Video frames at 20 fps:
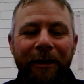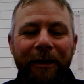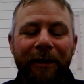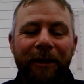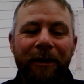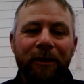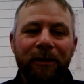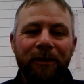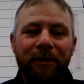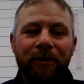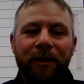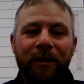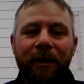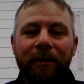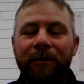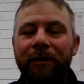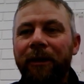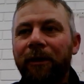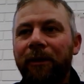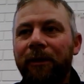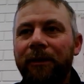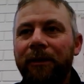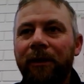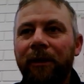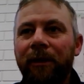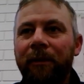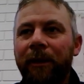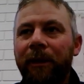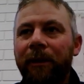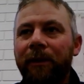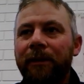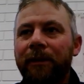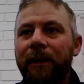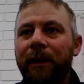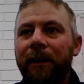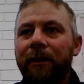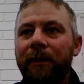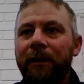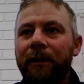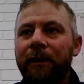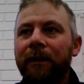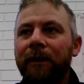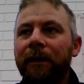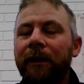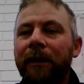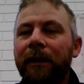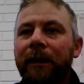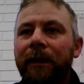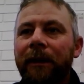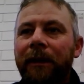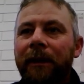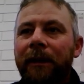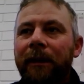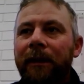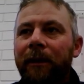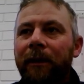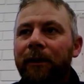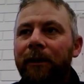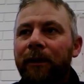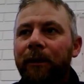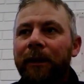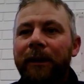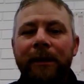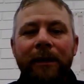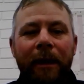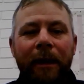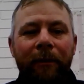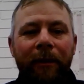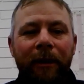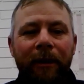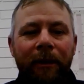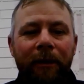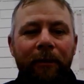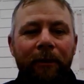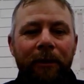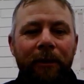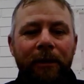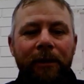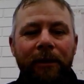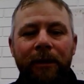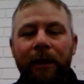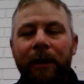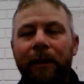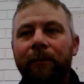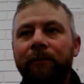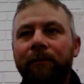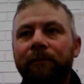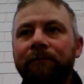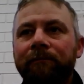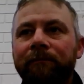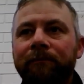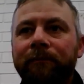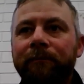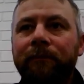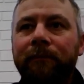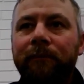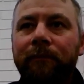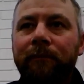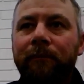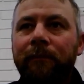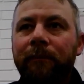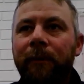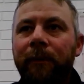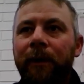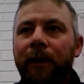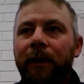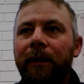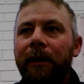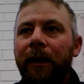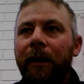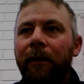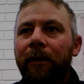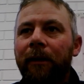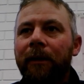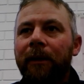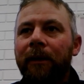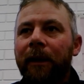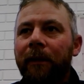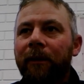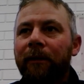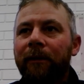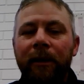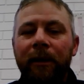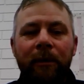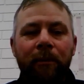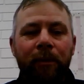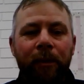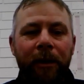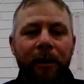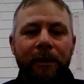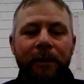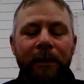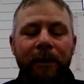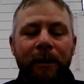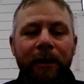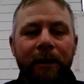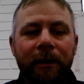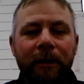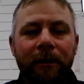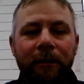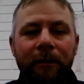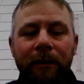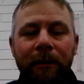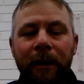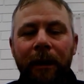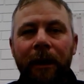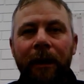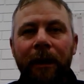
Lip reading: could concentrate for a long time because they were doing something that was that they were very present in and